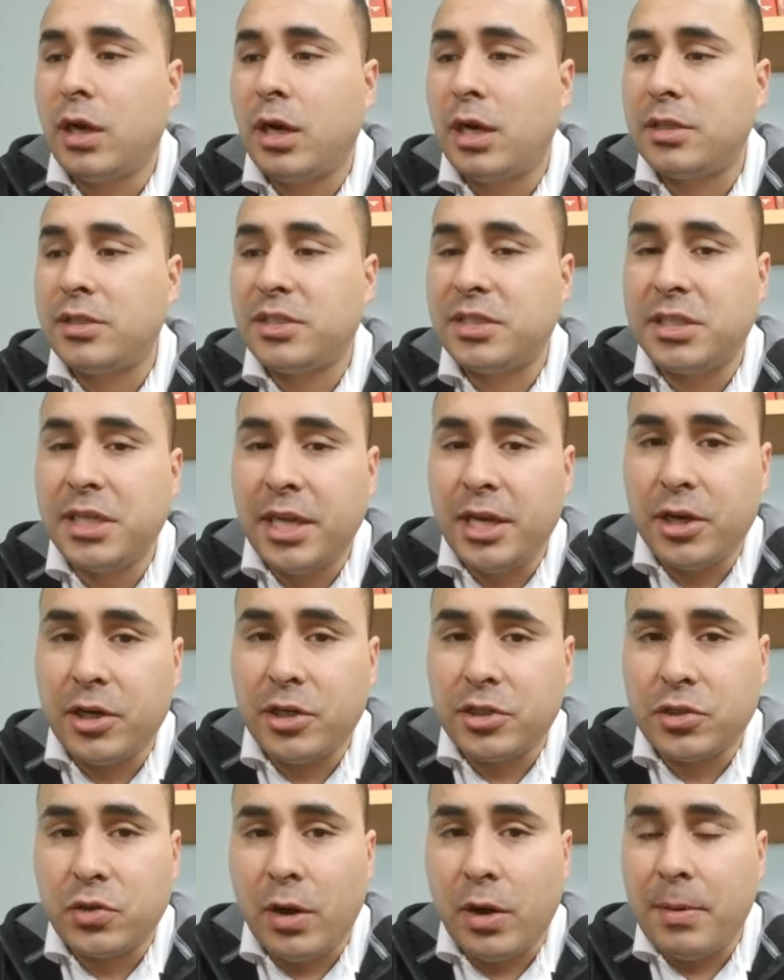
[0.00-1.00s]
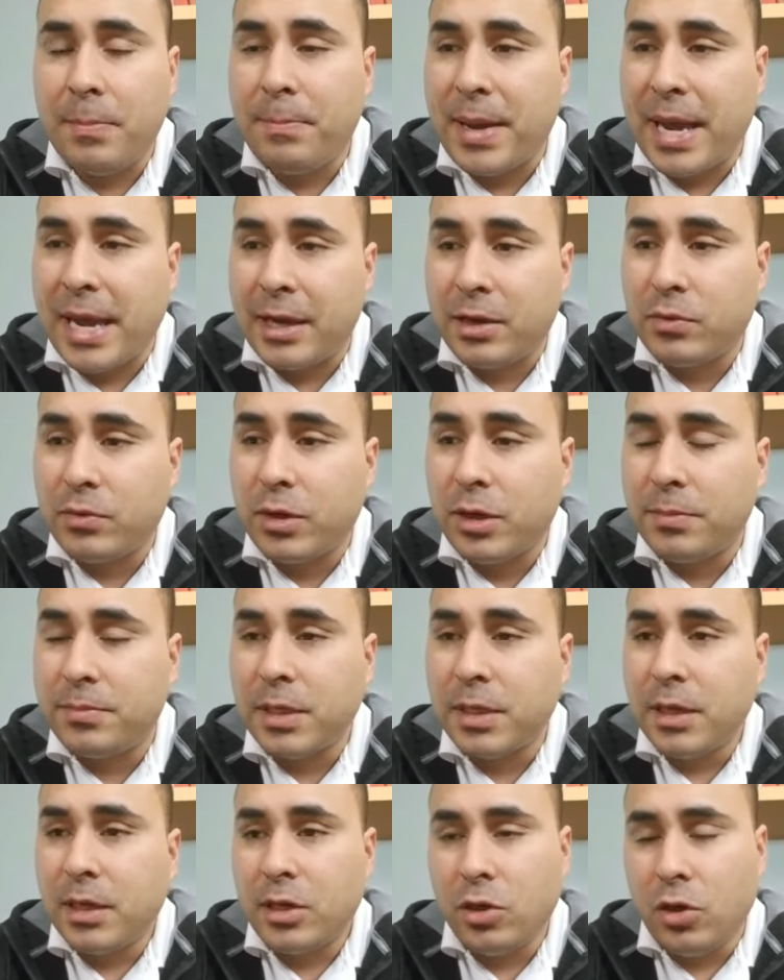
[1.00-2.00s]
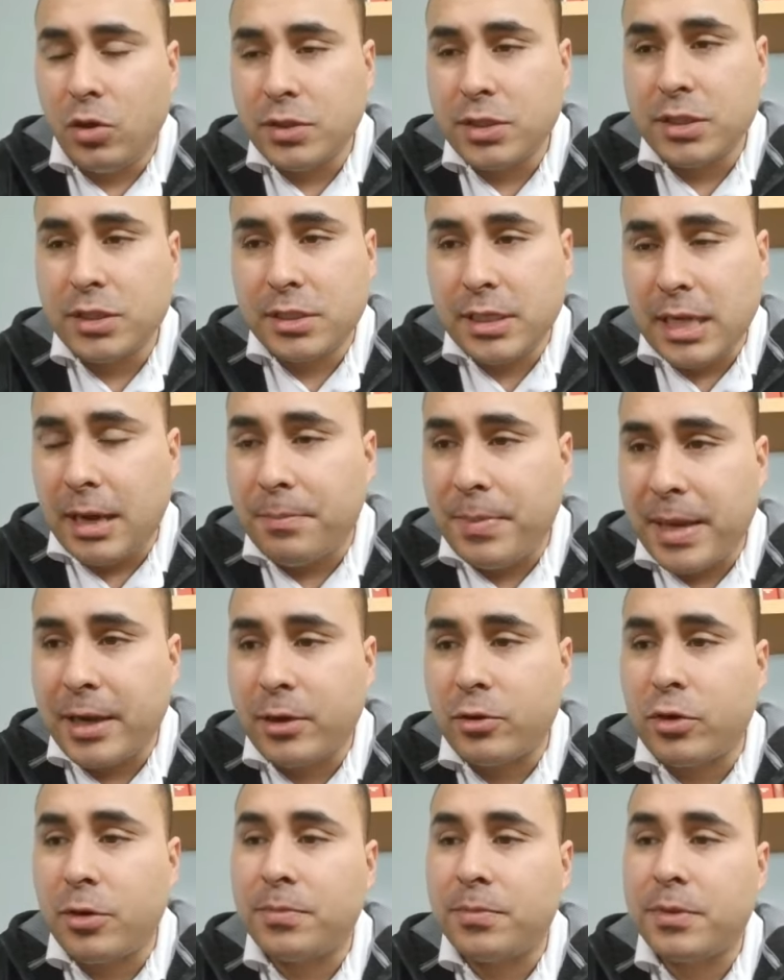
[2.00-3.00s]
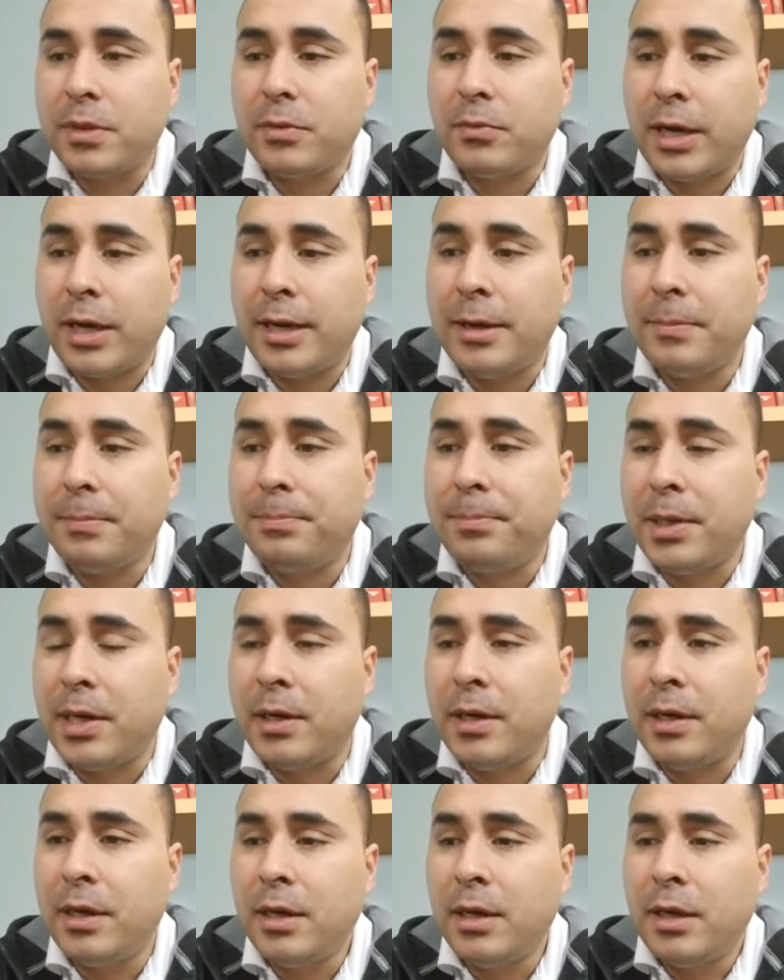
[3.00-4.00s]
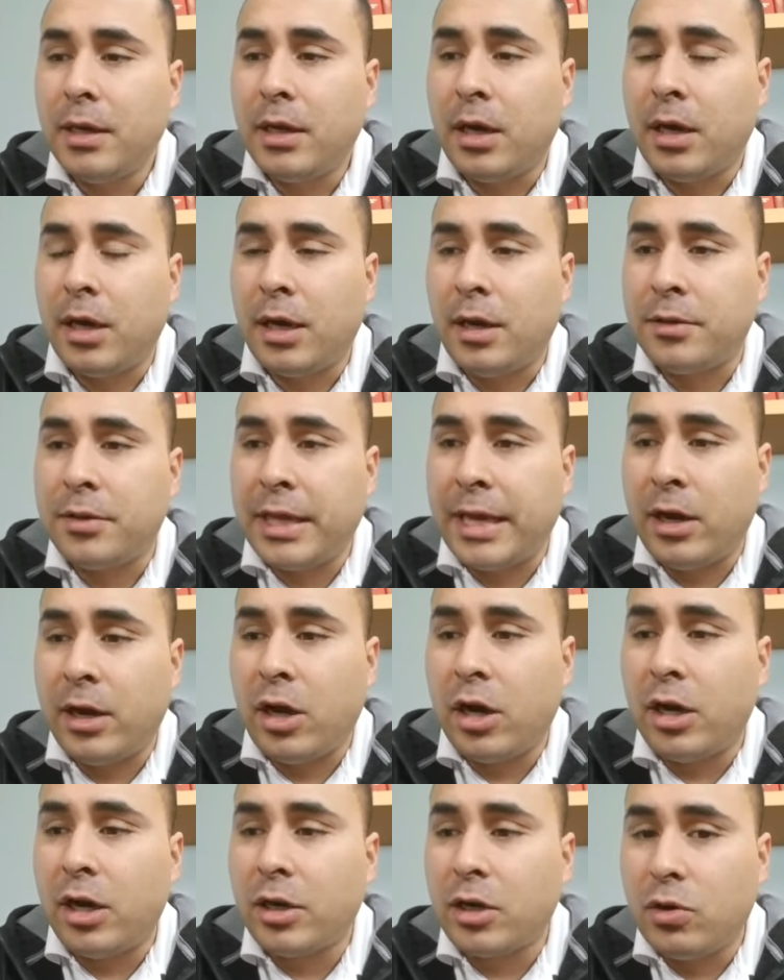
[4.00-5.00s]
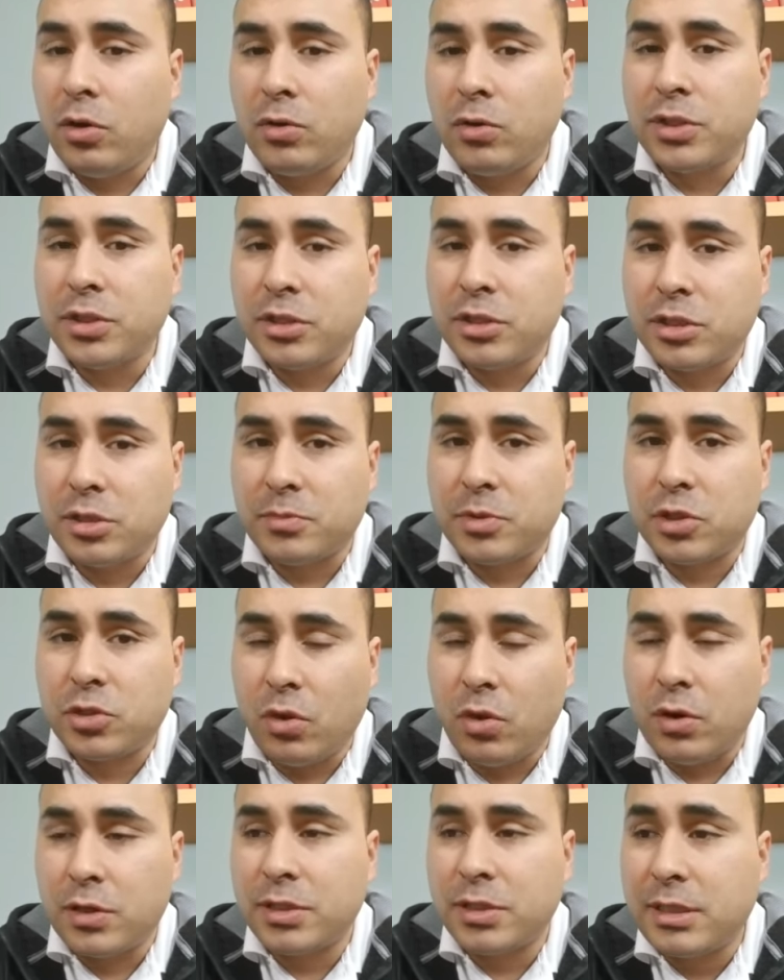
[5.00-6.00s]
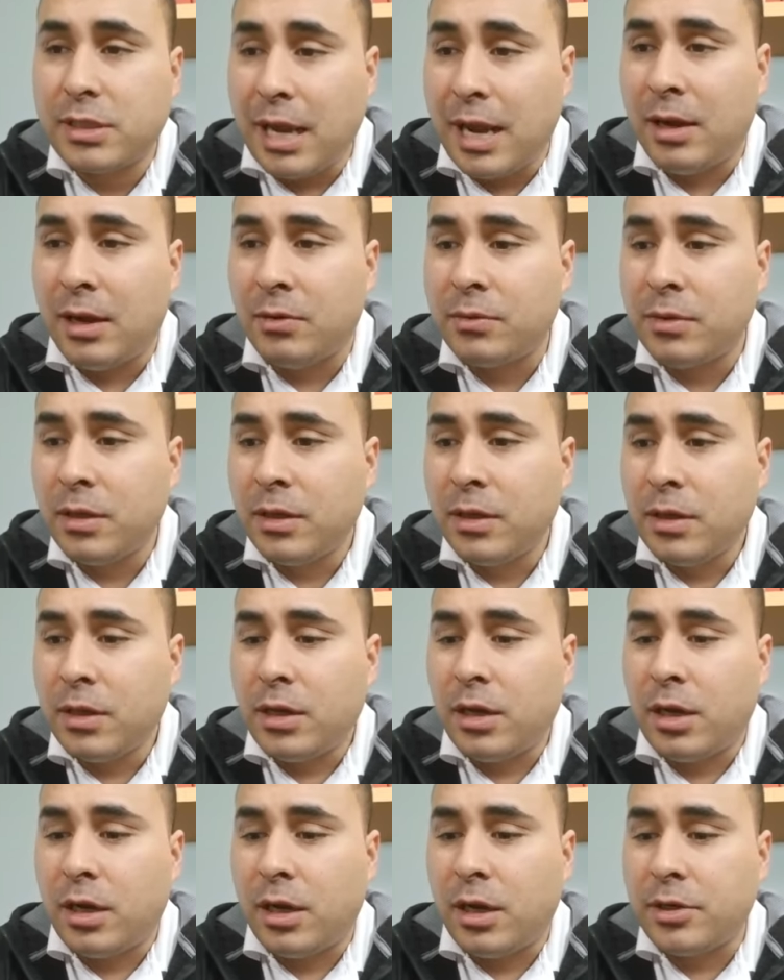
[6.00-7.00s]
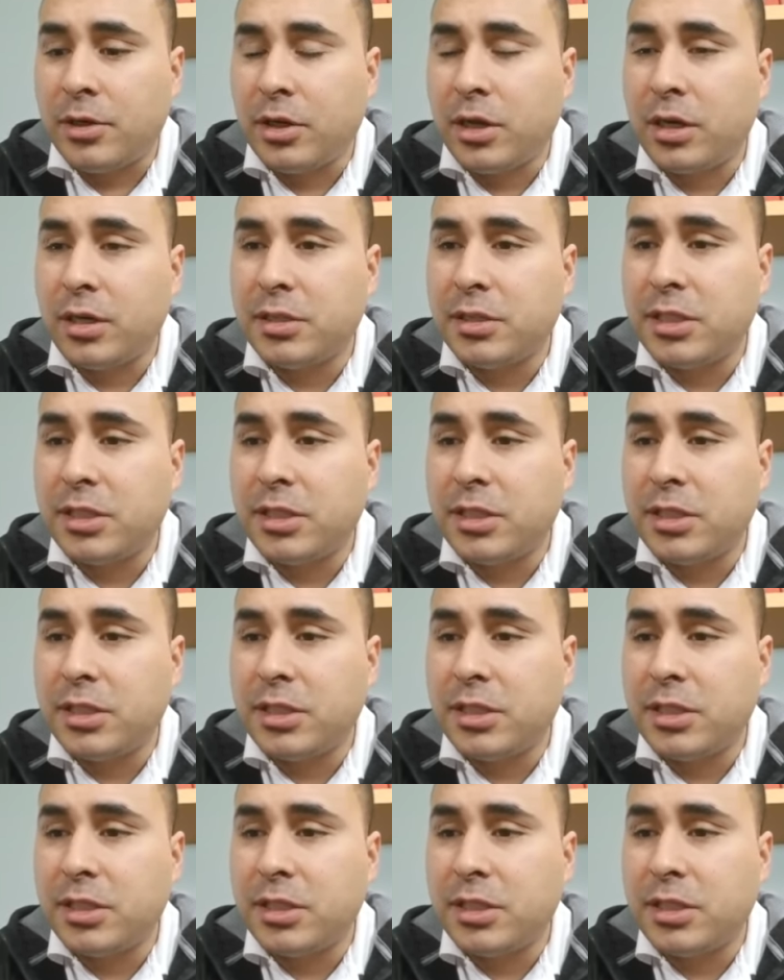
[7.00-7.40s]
Sears going bankrupt. Lowe's is not bankrupt, right? But they are closing some stores down. You're going to